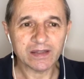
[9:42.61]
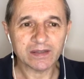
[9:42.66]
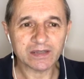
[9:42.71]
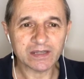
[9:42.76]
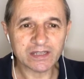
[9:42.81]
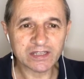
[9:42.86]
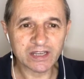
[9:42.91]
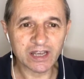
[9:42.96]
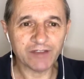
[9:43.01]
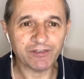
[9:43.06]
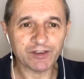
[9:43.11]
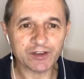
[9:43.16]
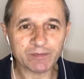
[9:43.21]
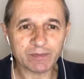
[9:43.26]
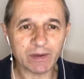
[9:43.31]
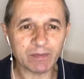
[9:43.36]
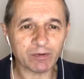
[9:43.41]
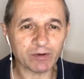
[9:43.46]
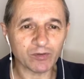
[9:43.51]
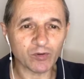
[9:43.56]
The safest
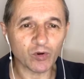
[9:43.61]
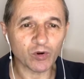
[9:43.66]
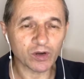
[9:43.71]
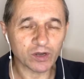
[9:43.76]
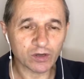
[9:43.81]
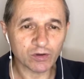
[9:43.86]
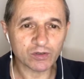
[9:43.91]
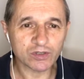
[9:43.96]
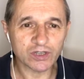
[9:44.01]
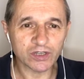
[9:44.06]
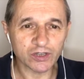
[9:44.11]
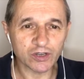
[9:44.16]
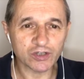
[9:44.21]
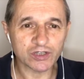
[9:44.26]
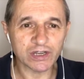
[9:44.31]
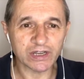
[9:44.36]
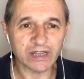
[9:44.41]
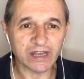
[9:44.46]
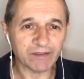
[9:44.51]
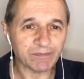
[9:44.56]
people of all, of course, are
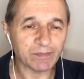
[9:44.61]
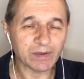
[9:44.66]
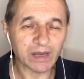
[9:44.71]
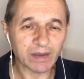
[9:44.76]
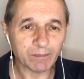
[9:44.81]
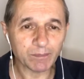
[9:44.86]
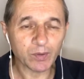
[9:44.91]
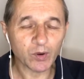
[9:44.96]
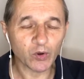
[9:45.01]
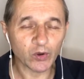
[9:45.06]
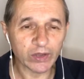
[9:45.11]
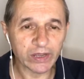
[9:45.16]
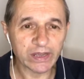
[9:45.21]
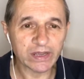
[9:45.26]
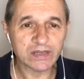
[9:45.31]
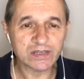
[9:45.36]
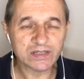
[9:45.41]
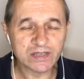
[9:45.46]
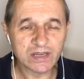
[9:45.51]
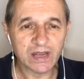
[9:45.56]
usually government
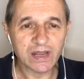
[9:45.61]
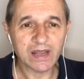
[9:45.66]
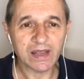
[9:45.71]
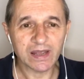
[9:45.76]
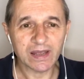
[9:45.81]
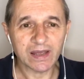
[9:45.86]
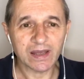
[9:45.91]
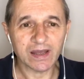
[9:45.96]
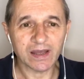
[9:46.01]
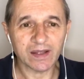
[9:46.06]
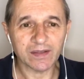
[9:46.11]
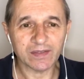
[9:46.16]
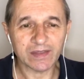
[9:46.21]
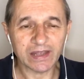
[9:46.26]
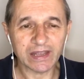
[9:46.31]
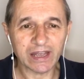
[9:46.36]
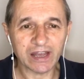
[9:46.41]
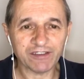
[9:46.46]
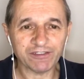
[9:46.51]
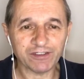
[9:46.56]
employees.
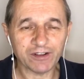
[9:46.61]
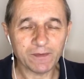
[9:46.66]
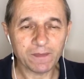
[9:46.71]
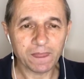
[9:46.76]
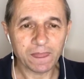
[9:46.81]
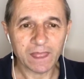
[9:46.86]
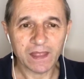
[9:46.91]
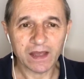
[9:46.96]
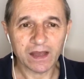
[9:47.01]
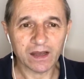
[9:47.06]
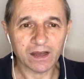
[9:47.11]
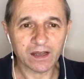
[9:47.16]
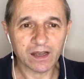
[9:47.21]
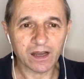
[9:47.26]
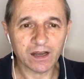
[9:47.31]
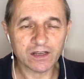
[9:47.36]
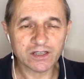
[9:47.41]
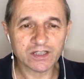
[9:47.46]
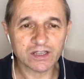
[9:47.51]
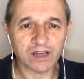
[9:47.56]
They have
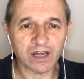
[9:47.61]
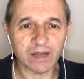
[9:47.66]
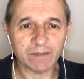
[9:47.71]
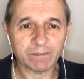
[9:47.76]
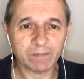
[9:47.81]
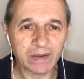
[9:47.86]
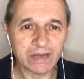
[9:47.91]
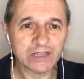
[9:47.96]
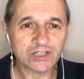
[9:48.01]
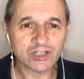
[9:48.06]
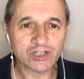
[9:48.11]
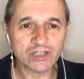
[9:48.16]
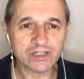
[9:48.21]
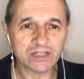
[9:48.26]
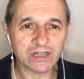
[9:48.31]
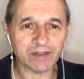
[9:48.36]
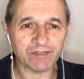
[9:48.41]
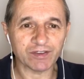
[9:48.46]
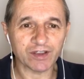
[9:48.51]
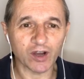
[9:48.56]
cast iron pensions,
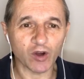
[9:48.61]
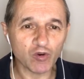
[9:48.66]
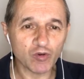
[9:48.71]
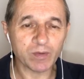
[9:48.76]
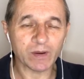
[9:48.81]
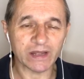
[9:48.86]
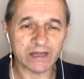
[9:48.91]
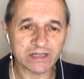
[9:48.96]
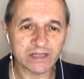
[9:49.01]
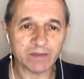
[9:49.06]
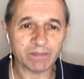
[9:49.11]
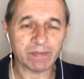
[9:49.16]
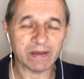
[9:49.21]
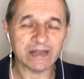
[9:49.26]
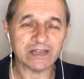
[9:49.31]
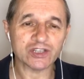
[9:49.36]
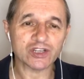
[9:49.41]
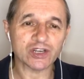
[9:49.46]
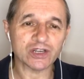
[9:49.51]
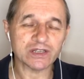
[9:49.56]
they have gold-plated
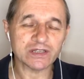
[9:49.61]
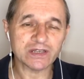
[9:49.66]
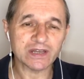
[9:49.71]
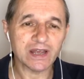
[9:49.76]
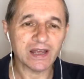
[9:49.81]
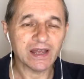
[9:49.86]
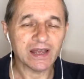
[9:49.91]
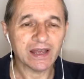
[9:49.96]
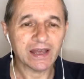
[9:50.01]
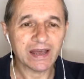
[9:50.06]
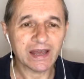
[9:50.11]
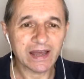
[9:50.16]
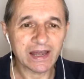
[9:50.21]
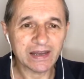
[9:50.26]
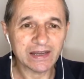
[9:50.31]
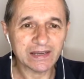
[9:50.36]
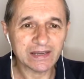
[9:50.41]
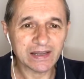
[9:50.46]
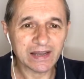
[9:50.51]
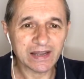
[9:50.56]
pensions,
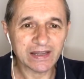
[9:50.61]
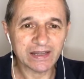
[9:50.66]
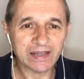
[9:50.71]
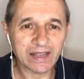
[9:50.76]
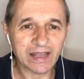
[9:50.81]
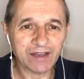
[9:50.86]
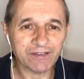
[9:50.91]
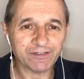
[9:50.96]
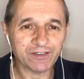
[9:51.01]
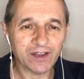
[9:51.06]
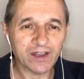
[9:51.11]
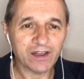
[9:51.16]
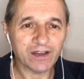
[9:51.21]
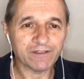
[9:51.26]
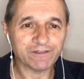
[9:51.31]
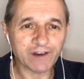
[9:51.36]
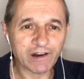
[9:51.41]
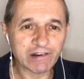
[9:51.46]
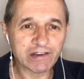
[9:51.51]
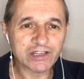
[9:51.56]
and they have
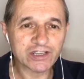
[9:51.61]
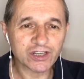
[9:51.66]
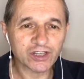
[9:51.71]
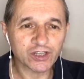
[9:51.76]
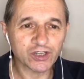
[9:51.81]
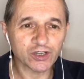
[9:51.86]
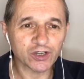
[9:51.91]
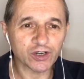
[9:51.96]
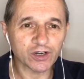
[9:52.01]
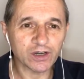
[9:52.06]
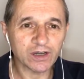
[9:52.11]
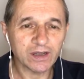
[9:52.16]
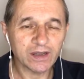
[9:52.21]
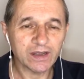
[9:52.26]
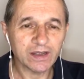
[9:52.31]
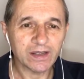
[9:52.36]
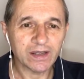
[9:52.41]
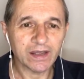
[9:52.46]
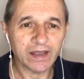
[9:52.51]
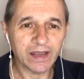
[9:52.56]
very secure
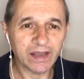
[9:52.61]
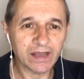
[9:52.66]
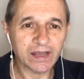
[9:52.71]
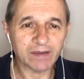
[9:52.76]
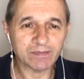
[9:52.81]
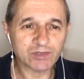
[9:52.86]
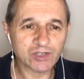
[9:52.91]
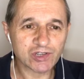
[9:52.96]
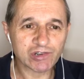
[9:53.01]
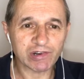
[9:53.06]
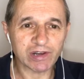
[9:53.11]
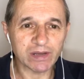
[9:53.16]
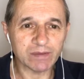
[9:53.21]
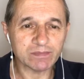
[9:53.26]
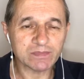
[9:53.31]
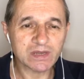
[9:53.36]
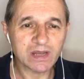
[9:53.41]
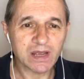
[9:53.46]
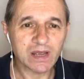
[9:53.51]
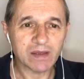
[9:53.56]
income
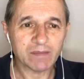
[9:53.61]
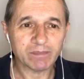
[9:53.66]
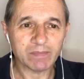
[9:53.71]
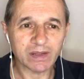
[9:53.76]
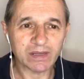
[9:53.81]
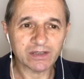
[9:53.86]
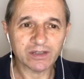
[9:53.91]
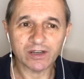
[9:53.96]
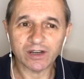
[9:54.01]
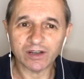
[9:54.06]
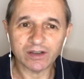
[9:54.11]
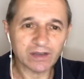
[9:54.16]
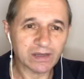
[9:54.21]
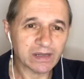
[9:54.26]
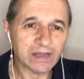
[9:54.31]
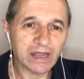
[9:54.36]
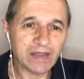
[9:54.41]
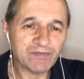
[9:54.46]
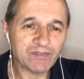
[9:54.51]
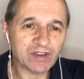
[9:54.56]
streams. But, you know,
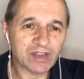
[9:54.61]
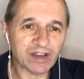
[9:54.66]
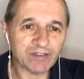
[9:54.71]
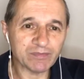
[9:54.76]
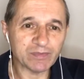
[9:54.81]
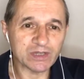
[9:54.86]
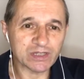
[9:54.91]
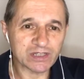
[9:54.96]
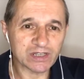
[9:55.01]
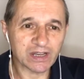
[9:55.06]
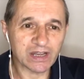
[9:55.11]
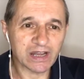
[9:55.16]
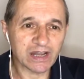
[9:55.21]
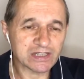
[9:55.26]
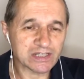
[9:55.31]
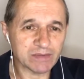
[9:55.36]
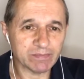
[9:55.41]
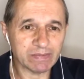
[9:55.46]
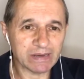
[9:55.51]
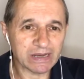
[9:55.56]
even governments are
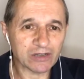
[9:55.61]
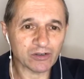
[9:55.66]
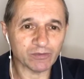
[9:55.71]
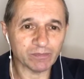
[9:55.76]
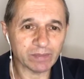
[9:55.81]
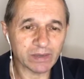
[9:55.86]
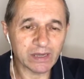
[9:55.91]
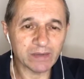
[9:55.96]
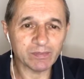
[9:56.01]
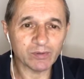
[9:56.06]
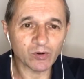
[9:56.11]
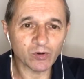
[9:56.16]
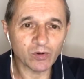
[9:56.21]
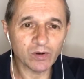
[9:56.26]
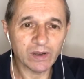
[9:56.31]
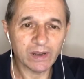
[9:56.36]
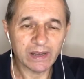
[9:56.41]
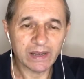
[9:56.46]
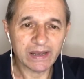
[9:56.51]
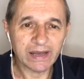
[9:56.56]
cutting back on people
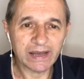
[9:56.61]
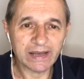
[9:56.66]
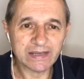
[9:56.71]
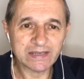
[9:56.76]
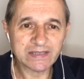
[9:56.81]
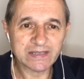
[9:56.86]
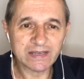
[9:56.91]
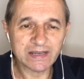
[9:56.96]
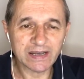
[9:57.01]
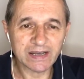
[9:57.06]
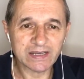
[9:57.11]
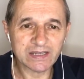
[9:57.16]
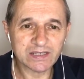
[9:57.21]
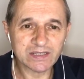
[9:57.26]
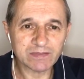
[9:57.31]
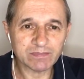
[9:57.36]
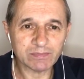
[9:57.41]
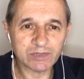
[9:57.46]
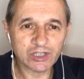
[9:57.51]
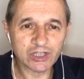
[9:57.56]

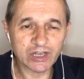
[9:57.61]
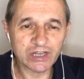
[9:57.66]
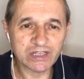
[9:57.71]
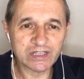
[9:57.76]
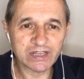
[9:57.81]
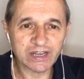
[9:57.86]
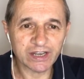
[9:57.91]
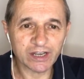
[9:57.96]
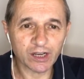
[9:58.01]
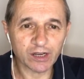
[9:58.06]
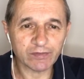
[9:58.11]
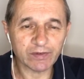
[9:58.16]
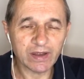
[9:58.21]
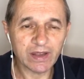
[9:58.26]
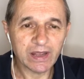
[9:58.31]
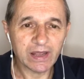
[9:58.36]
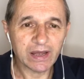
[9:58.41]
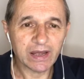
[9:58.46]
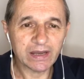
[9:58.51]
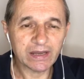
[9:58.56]
as machines take over.
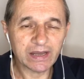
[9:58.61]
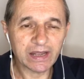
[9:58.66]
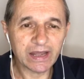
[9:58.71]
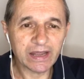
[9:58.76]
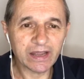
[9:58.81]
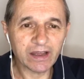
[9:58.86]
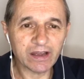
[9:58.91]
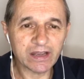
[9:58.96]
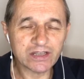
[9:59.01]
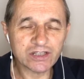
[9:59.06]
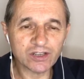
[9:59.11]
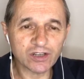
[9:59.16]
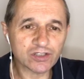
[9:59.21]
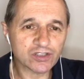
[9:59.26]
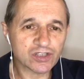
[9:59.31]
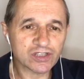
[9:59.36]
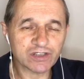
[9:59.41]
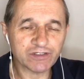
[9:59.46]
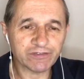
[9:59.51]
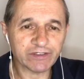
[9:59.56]
And AI is not
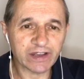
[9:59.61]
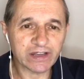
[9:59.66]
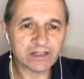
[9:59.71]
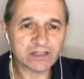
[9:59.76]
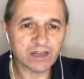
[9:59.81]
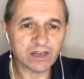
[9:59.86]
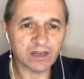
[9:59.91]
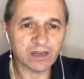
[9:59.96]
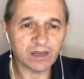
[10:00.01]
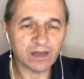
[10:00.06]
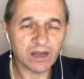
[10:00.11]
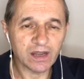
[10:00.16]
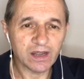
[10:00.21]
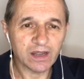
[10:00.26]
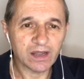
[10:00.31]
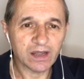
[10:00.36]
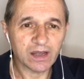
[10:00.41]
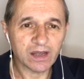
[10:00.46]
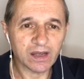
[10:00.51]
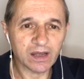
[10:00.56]
just affecting
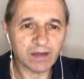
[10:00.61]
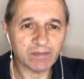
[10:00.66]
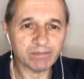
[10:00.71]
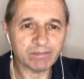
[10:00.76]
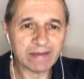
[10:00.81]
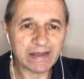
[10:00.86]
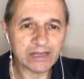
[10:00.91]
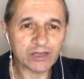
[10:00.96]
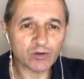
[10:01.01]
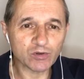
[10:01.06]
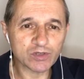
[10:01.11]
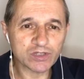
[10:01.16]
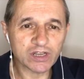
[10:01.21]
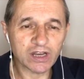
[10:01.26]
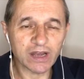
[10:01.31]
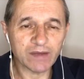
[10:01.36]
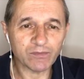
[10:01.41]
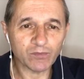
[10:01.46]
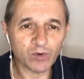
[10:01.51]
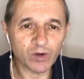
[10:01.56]
manual
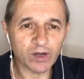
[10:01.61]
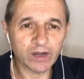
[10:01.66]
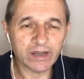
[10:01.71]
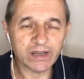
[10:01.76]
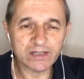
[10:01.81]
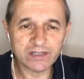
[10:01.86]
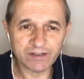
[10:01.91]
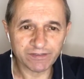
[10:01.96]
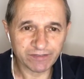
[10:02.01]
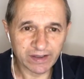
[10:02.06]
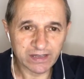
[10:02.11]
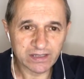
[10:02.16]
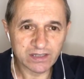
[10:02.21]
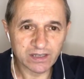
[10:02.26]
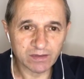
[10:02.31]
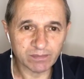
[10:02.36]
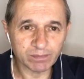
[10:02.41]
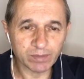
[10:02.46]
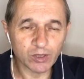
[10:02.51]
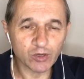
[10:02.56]
type work, it's
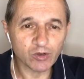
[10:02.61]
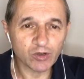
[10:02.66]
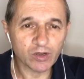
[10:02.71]
affecting blue